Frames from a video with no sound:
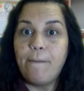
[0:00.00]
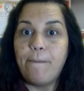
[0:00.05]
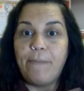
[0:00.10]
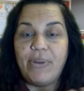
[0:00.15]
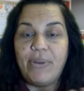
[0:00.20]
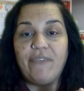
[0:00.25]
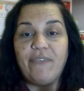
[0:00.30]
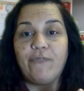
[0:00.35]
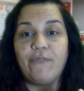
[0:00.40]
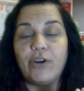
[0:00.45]

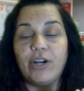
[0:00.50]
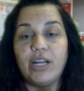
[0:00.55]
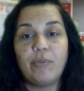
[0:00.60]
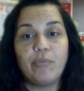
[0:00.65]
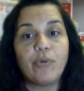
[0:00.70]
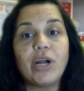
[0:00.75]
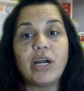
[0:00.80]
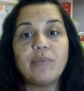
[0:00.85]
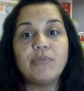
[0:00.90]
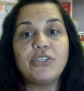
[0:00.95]
but for an
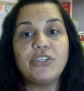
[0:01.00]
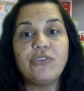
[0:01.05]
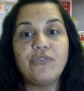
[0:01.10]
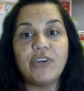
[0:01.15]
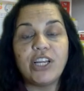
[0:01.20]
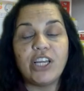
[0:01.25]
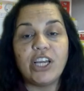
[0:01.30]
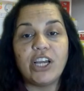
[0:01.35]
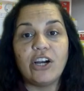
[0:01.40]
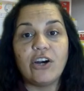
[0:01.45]
impromptu
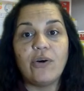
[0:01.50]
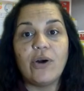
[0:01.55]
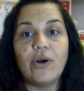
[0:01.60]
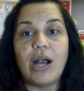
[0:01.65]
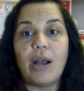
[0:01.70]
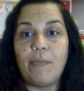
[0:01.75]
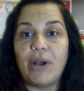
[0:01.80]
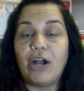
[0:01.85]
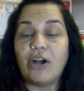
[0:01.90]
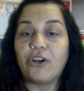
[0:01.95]
video
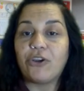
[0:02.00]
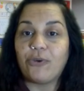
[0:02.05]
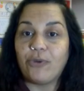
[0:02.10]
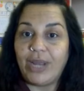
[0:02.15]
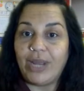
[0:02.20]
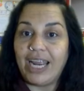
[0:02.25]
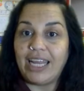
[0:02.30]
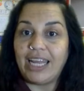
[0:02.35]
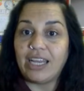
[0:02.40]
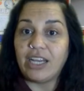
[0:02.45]
about
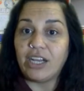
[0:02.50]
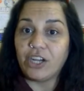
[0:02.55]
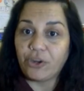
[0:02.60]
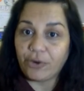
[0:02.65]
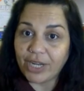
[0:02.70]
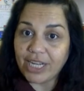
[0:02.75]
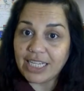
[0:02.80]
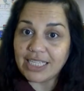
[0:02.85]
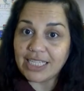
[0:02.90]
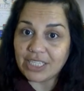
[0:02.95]
creating a
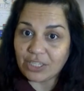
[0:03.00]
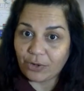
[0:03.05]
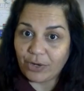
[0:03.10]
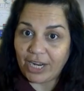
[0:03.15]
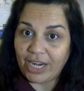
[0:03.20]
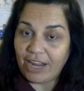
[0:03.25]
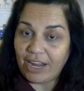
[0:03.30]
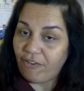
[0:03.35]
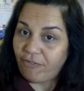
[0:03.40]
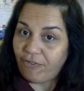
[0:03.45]
green
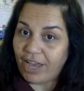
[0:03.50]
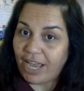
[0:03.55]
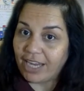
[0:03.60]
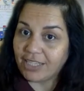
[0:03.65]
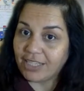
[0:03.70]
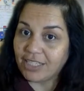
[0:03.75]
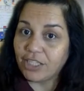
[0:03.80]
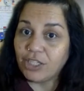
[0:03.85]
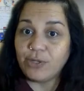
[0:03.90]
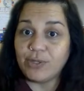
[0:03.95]
screen
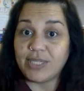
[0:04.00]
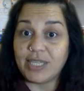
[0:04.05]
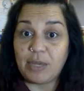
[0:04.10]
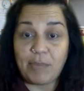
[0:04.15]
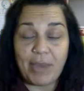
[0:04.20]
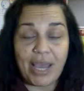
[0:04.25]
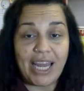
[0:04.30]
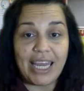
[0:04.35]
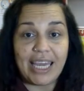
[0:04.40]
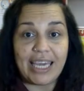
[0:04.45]
effect using
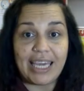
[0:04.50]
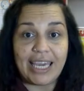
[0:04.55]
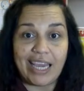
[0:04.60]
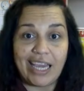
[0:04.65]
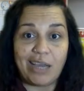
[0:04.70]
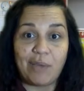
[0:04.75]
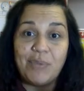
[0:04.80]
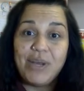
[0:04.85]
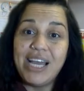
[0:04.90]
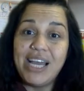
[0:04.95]

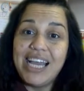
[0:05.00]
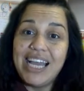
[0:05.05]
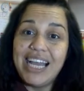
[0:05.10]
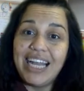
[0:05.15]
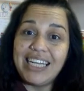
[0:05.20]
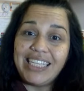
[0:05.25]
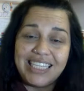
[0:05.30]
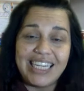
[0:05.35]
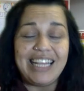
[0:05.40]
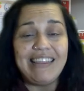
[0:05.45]
ManyCam,
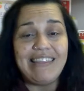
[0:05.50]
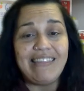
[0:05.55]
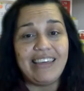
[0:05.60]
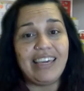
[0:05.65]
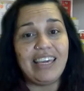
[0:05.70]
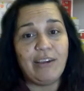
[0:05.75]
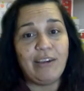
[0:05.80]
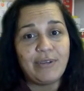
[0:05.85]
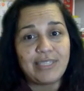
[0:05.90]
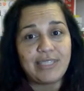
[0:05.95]
I didn't
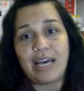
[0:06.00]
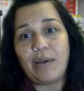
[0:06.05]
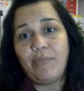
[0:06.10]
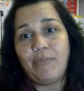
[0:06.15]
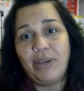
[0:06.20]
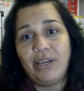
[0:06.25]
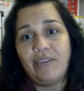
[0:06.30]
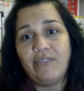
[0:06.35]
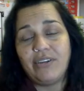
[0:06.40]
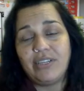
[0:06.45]
think it was that
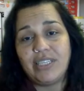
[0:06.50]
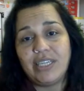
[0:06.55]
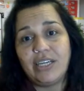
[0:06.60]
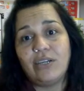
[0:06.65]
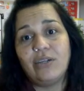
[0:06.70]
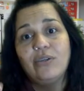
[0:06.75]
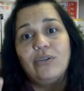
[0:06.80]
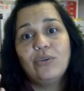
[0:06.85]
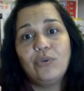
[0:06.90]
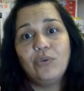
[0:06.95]
big of a deal.
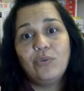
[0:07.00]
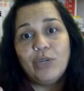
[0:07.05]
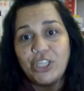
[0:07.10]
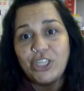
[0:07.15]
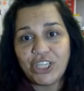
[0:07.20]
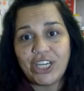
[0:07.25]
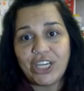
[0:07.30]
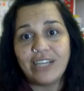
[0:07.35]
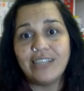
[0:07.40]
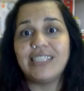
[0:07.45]
We
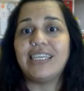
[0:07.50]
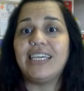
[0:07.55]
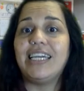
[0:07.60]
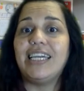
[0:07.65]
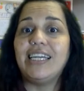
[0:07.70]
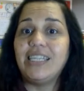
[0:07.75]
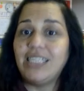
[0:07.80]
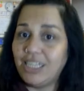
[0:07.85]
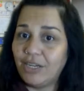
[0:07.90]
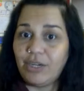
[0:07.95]
shall
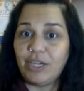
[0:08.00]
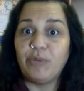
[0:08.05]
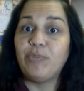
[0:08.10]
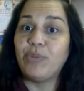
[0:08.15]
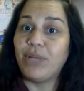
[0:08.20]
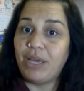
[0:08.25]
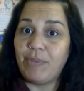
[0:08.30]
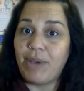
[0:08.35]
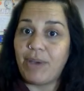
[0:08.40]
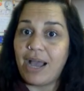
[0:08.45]
see during
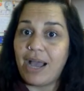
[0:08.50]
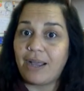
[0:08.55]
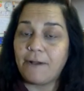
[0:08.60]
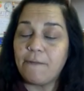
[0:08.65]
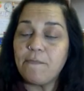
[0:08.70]
playback.